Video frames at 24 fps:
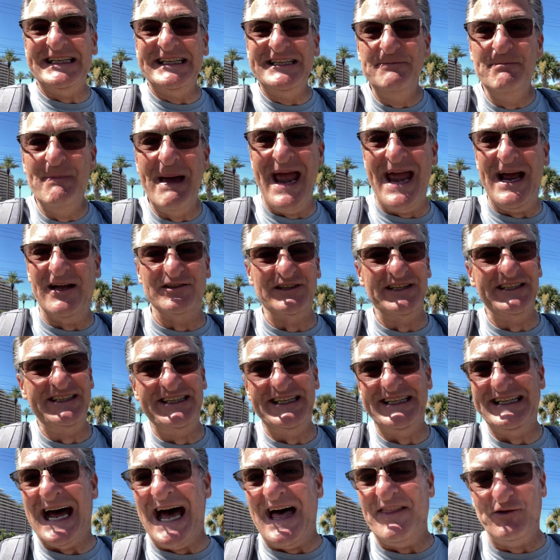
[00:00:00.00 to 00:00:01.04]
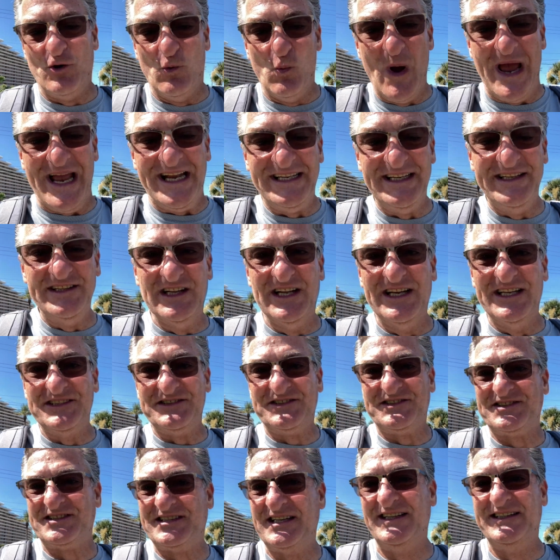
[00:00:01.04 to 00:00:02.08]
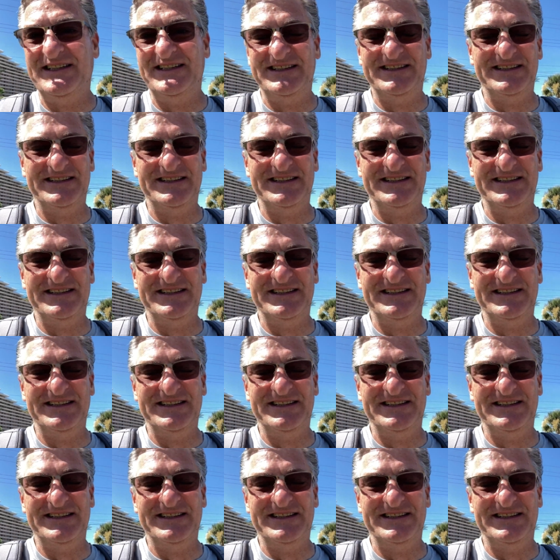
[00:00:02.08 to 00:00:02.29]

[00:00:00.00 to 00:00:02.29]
email and get on the waiting list.